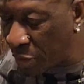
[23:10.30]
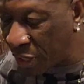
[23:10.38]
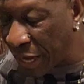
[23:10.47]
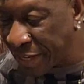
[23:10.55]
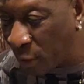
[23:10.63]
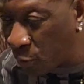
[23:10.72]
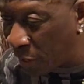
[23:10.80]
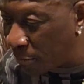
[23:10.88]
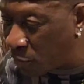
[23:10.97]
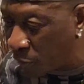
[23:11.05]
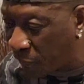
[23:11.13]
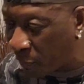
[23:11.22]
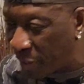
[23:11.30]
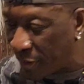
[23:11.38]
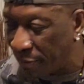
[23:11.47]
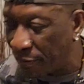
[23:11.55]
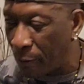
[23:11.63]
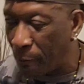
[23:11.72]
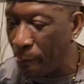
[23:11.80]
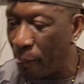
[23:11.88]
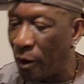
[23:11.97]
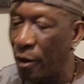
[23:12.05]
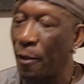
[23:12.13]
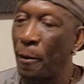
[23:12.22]
Because of what him do for me.
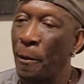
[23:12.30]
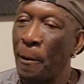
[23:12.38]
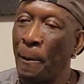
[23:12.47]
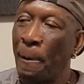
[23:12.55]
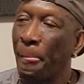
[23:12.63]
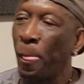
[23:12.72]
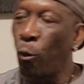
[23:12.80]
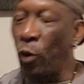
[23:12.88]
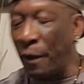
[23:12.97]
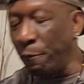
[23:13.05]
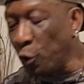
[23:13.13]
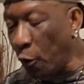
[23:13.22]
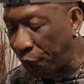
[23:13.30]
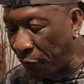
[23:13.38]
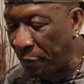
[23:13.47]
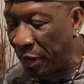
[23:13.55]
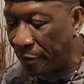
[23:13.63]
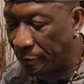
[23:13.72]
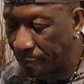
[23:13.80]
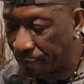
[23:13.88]
What him do for me.